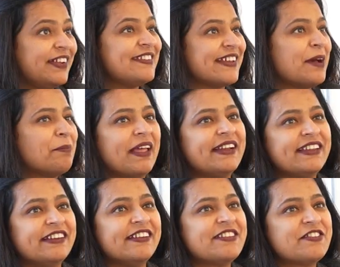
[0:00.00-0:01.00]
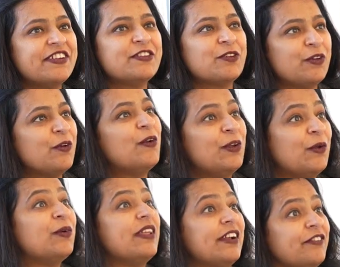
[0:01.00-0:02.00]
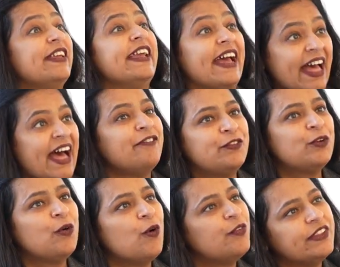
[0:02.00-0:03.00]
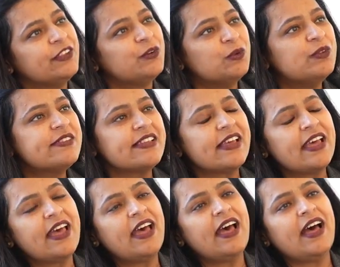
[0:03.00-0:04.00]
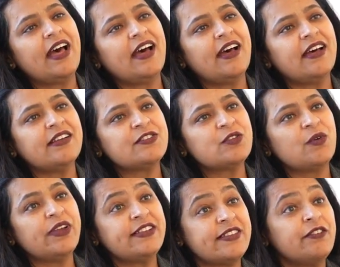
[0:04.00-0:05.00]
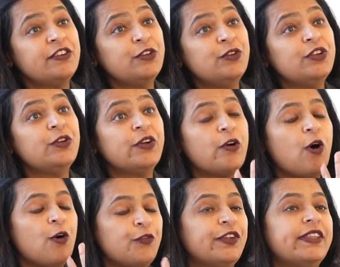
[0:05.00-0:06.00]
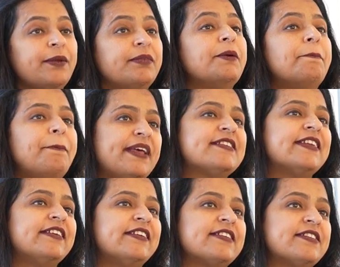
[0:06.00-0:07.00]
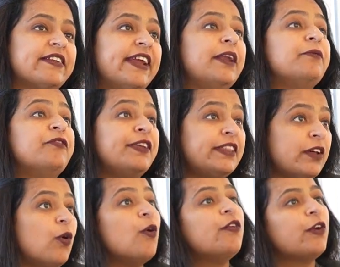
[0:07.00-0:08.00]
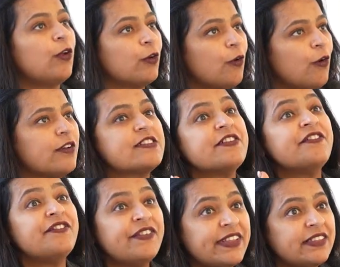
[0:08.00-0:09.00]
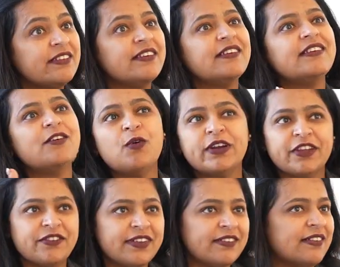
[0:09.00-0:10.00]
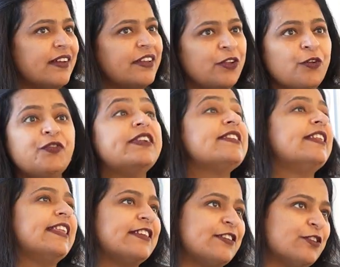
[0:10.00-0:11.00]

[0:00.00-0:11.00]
it's a compliant industry, so you all know that we have to go with the rules. So it's our duty to offer them the best interest rate with overall cost, with whatever fits in their